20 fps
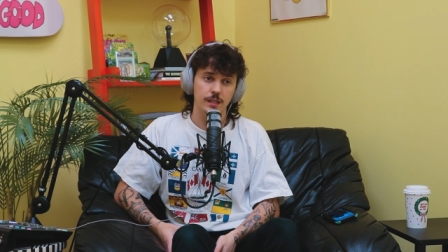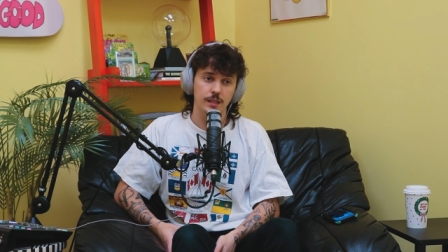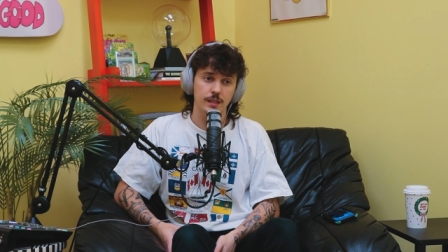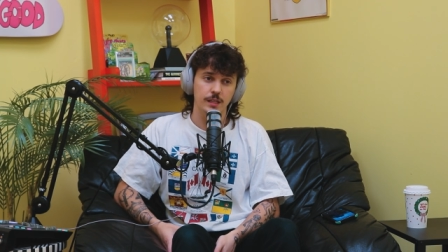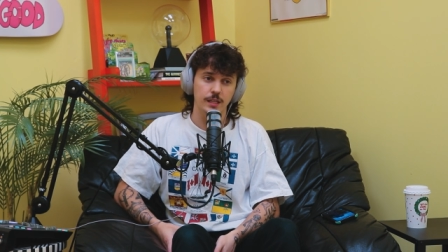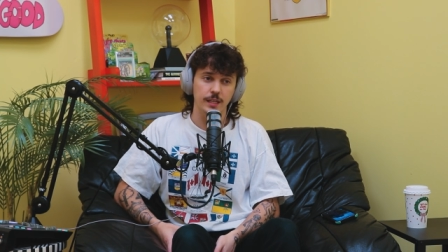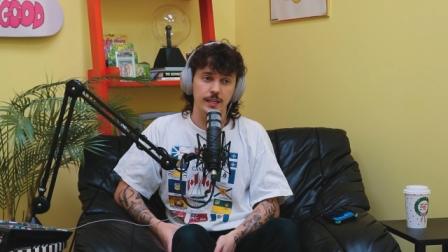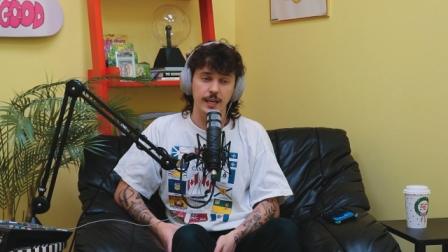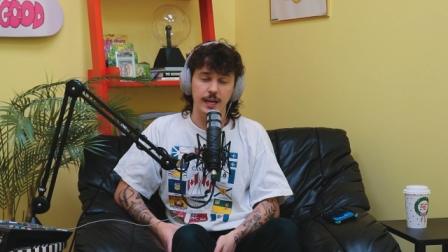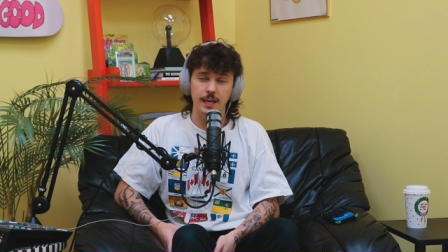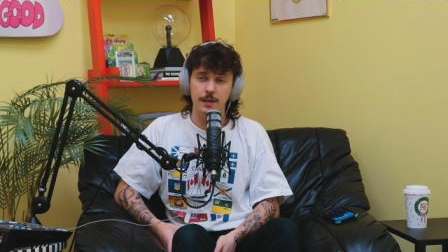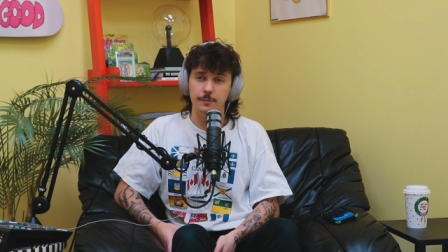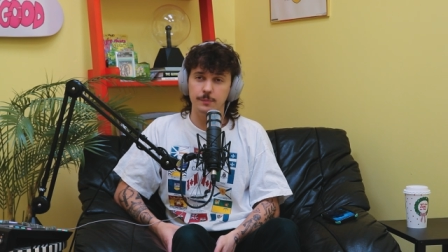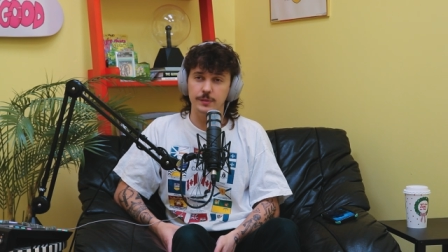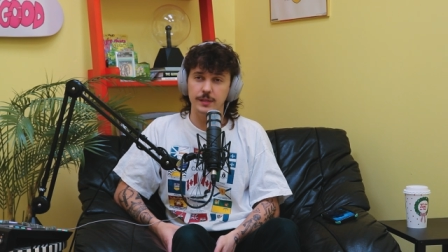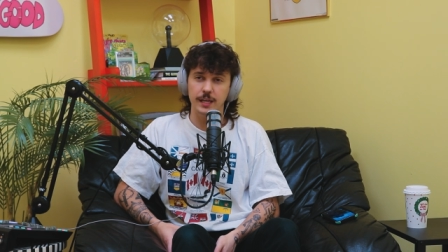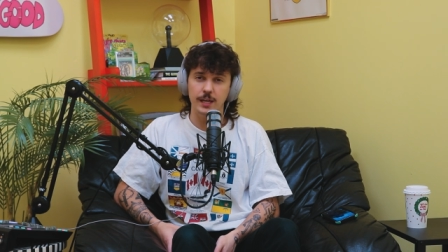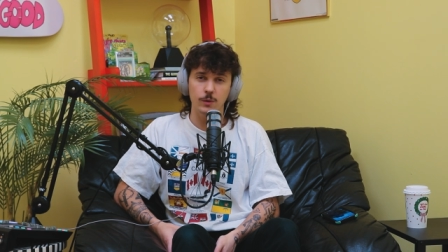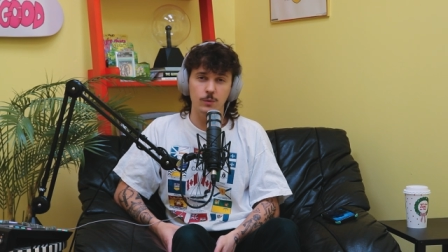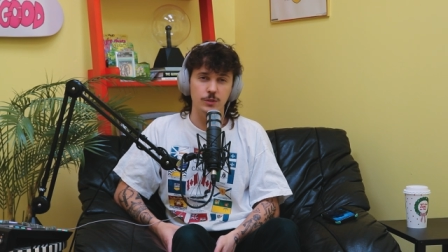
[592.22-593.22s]
The
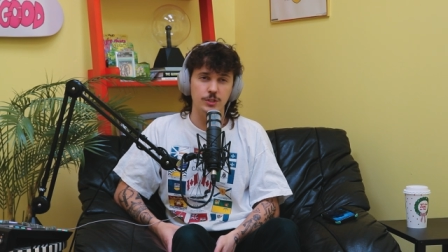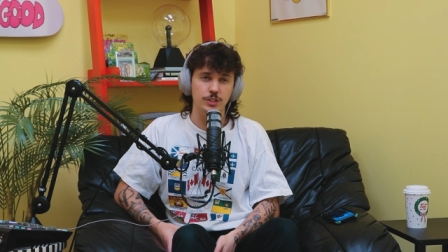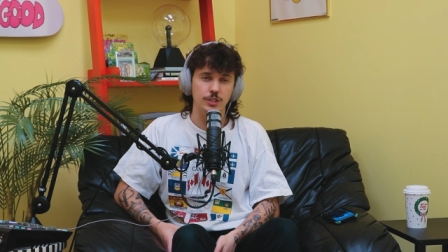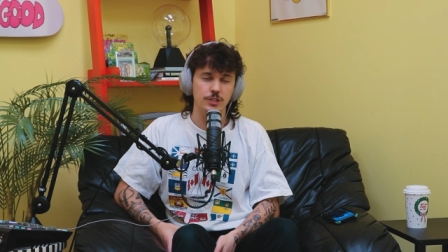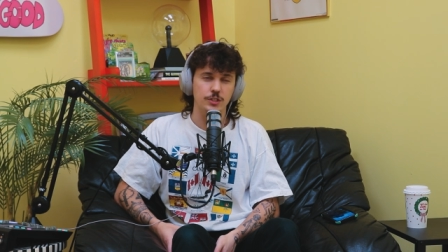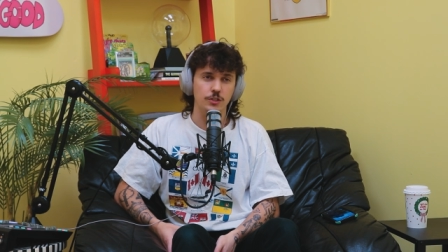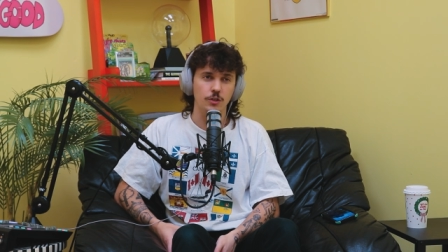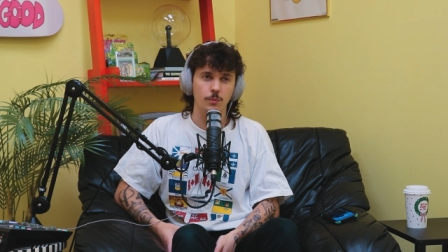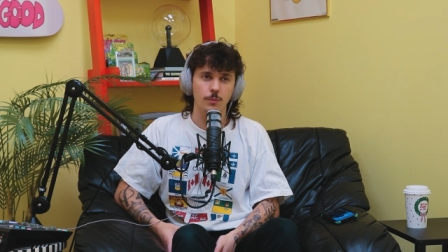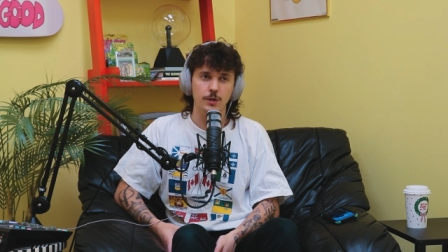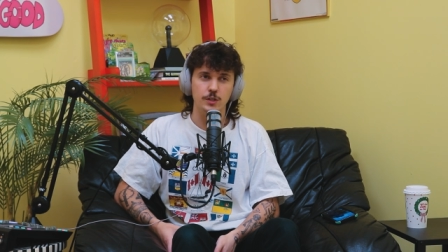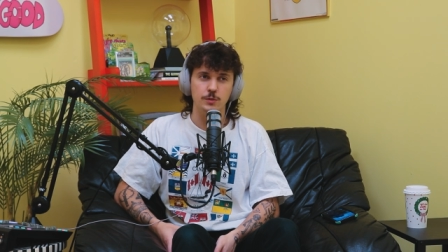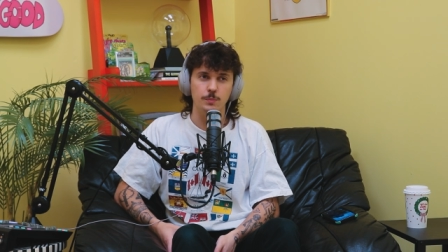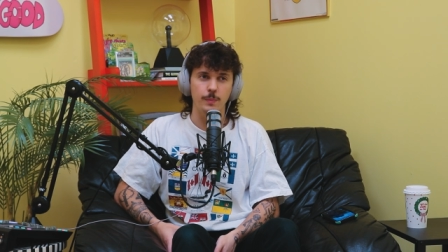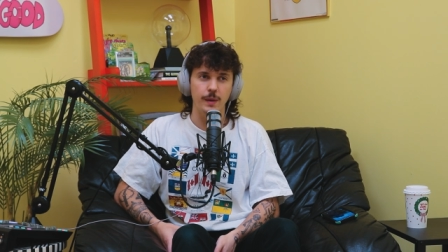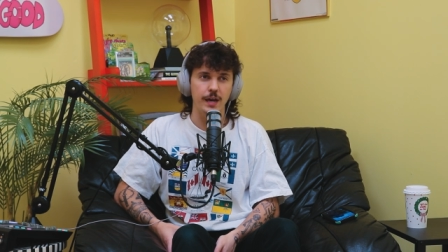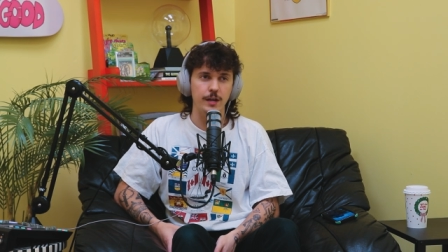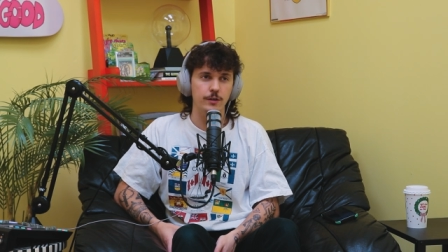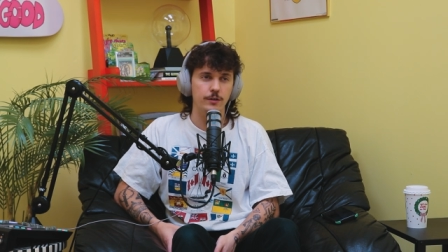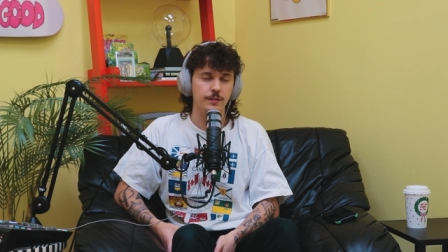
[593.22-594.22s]
gameplay was just so
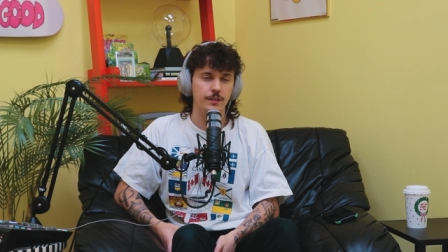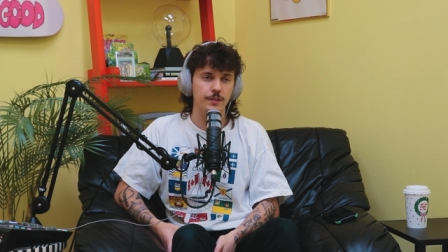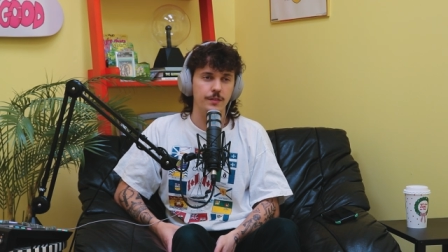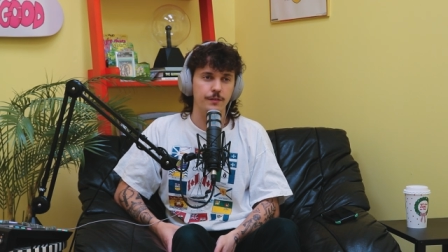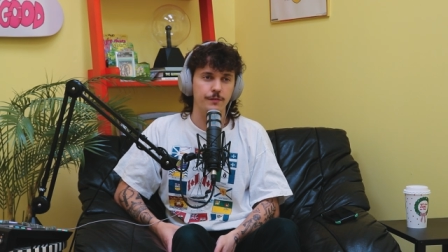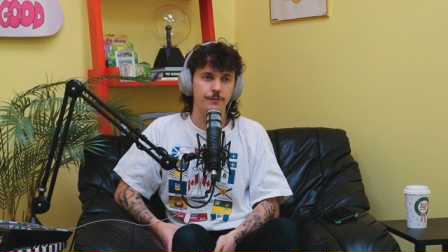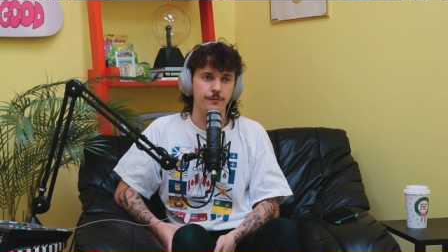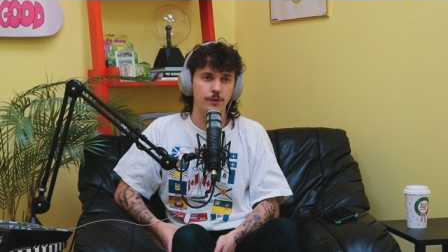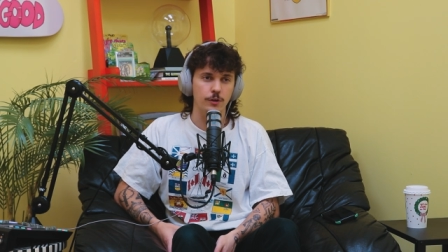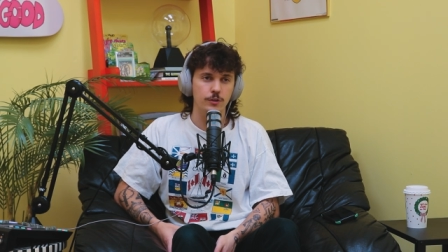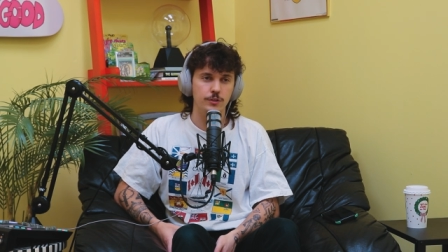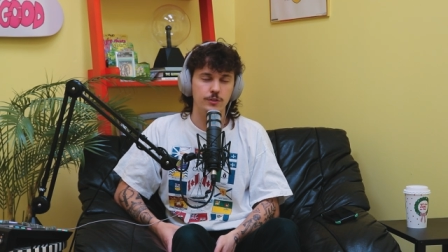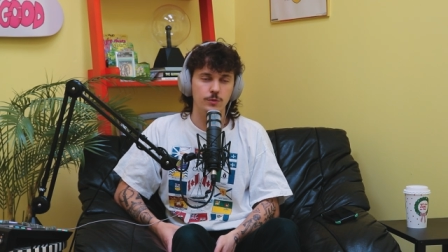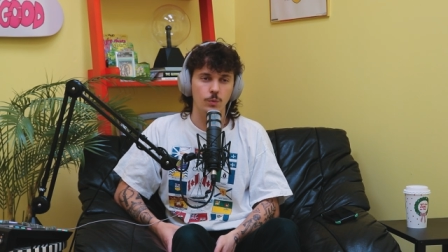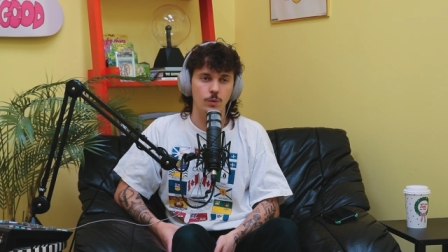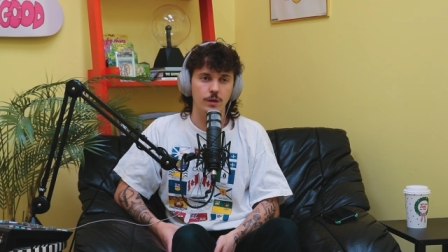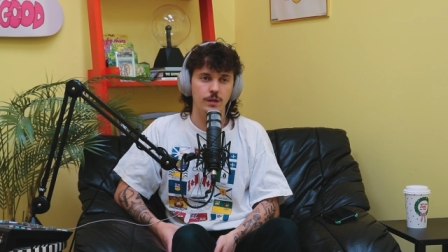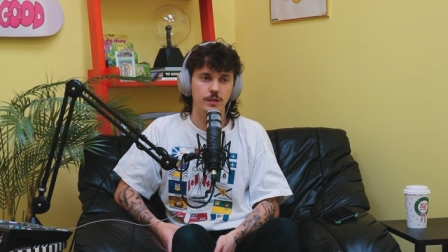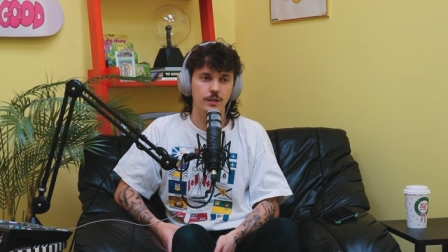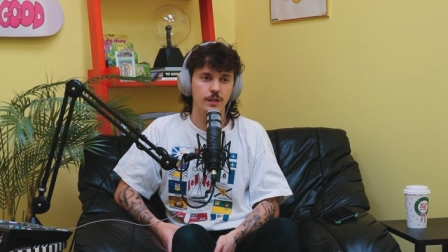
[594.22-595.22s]
much better than the first
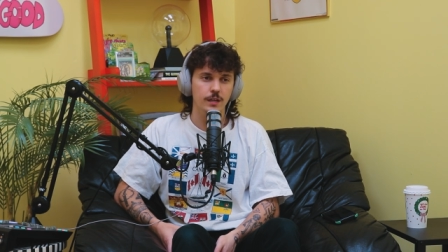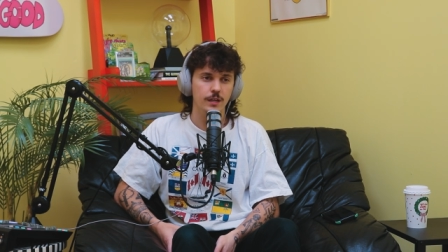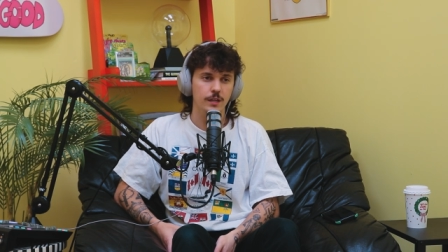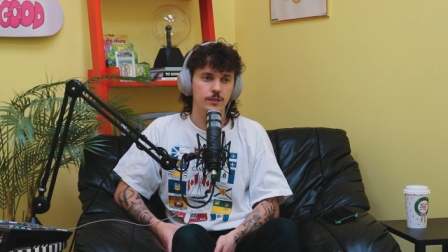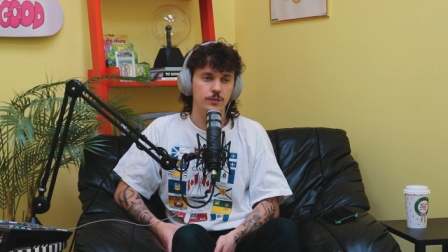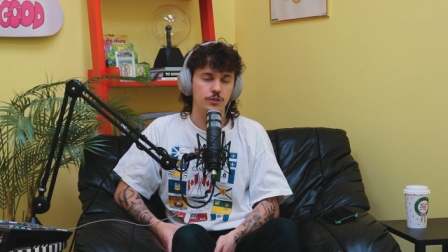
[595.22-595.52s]
one.